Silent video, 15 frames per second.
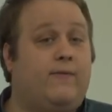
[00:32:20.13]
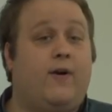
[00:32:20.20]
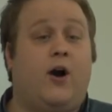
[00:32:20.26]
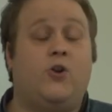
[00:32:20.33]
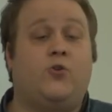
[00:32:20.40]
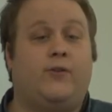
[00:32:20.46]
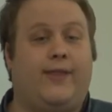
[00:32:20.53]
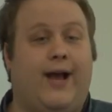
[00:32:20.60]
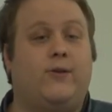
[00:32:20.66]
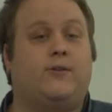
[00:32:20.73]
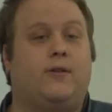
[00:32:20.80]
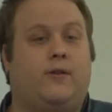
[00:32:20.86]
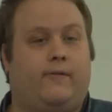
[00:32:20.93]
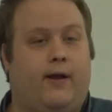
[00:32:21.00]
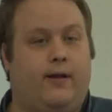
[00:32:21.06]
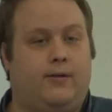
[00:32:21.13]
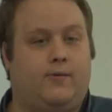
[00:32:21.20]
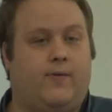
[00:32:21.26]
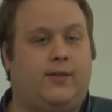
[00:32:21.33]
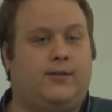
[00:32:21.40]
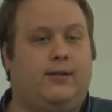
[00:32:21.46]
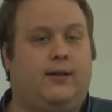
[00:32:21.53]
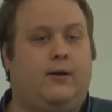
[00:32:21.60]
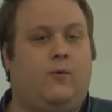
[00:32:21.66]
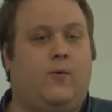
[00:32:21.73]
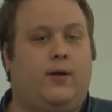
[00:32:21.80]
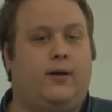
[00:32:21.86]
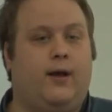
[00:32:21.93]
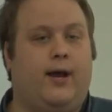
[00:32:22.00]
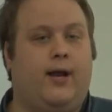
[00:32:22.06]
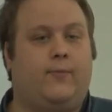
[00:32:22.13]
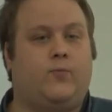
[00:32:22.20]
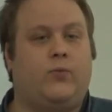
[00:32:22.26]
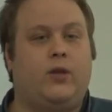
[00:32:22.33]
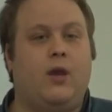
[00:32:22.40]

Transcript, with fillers: 100,000 threads resident at one time.